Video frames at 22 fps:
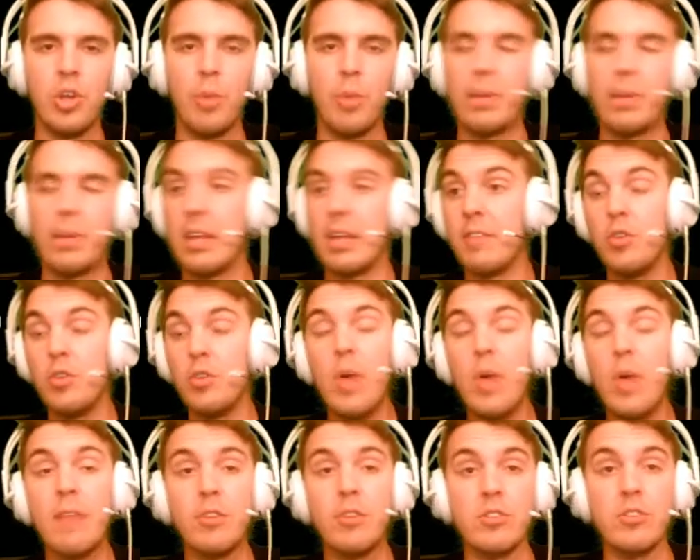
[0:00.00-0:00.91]
But if you
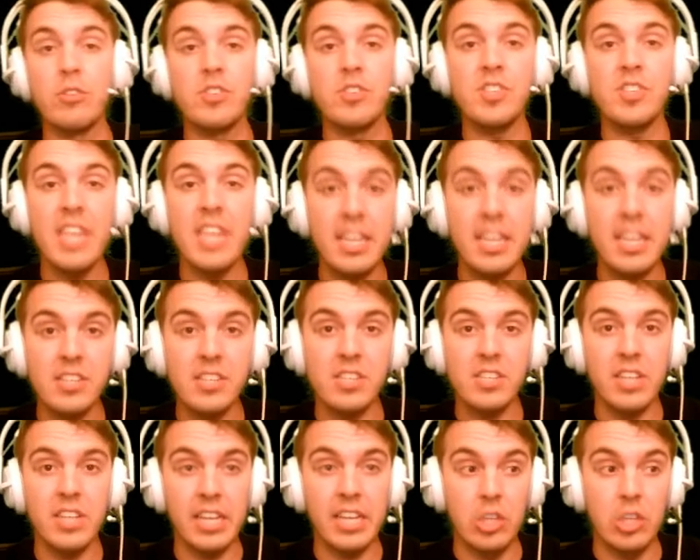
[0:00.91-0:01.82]
have your
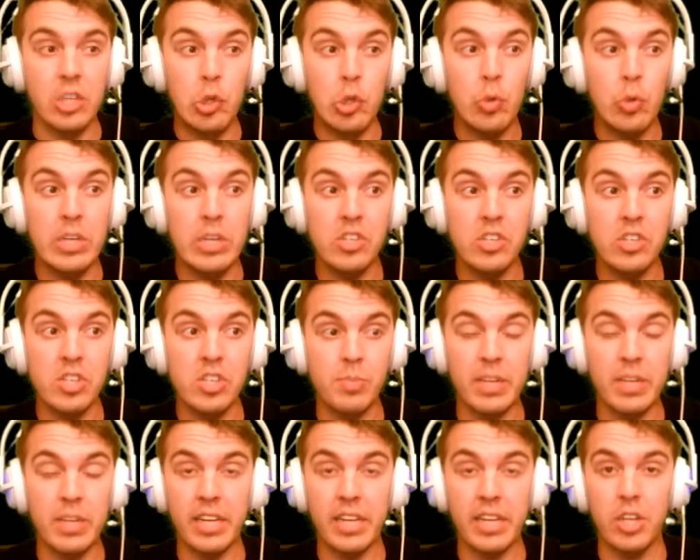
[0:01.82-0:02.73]
6, like, you can just
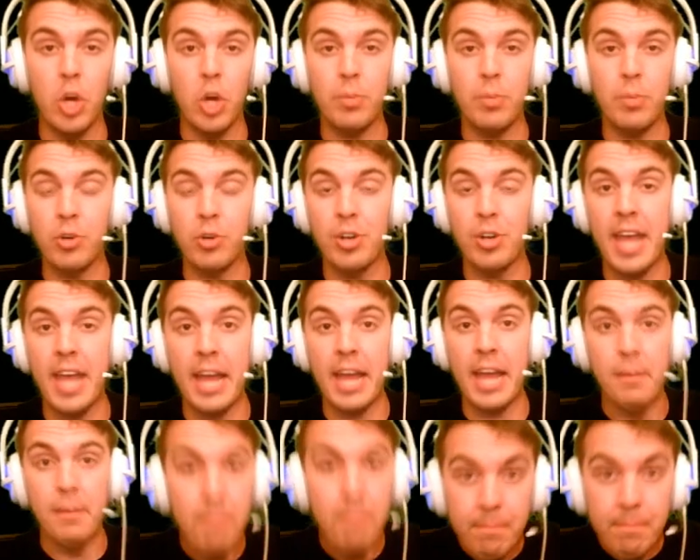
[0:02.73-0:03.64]
be like, nope, you're dead.